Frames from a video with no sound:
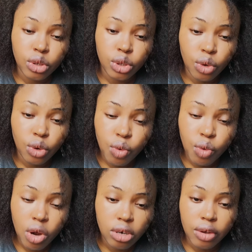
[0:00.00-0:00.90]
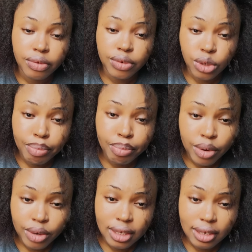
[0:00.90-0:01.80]
Please, let's all
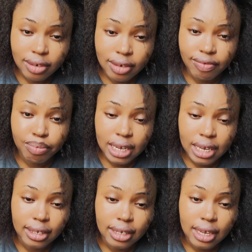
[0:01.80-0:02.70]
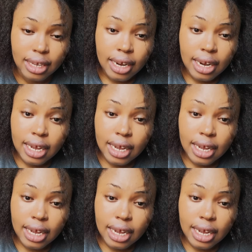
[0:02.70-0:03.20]
be supportive in the group.